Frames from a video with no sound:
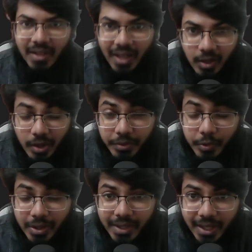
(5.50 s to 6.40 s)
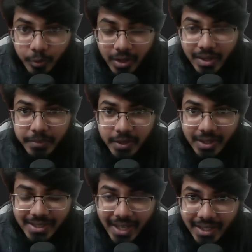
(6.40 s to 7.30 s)
Hello everyone and welcome to the
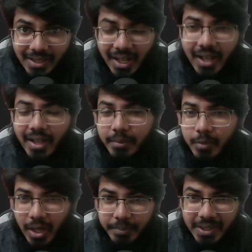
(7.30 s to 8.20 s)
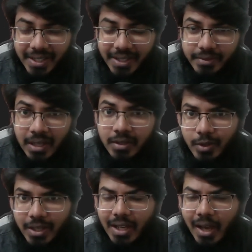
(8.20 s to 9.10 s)
channel. I am Rhyme the Dev and
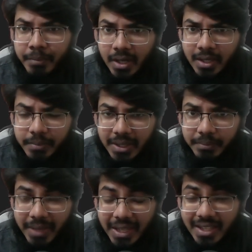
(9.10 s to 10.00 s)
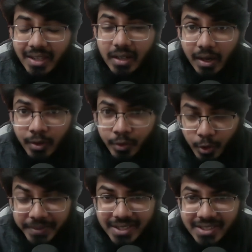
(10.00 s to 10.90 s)
today I'm gonna be making a
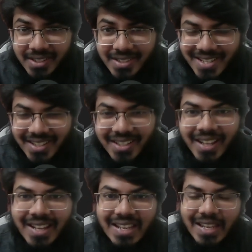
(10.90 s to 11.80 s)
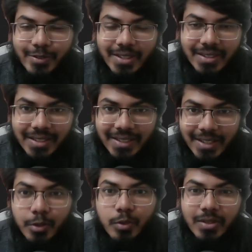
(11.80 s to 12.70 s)
Chrome extension using the
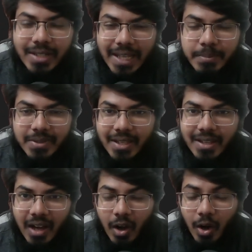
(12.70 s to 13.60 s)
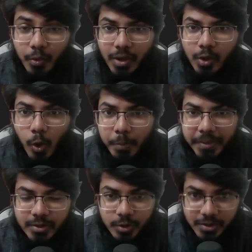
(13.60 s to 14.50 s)
new Deepseek R1
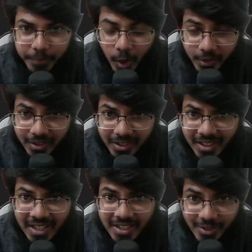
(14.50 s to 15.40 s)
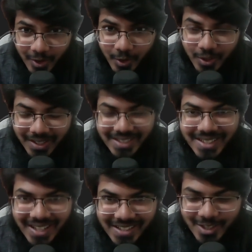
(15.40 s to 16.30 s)
open source model. So let's
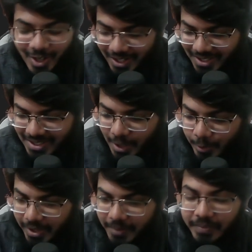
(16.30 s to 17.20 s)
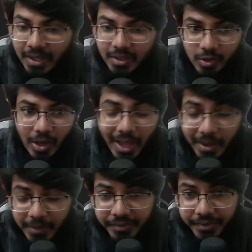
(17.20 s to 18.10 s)
get started, shall we? So I have
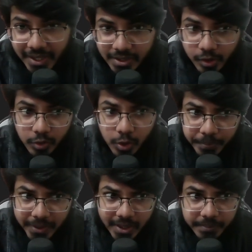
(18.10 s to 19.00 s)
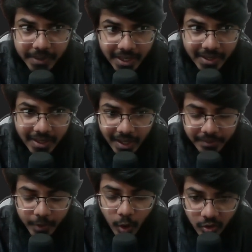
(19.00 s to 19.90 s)
my VS Code opened up and I
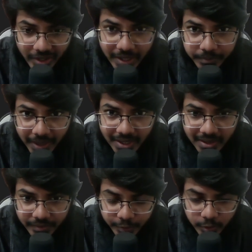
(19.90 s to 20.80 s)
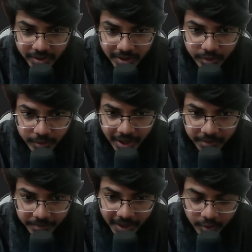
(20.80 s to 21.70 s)
have already made a folder where
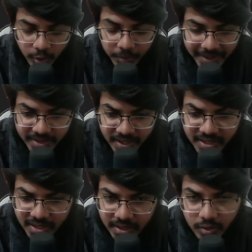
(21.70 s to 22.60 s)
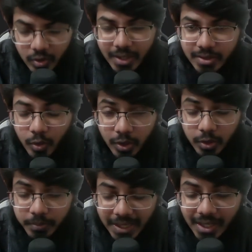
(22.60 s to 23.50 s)
my Chrome extension is going to
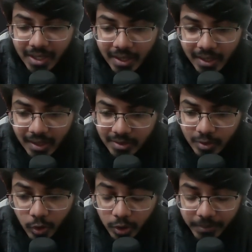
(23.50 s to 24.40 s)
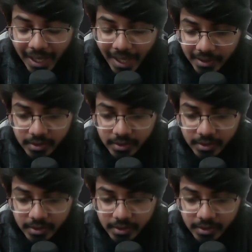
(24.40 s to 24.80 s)
be at.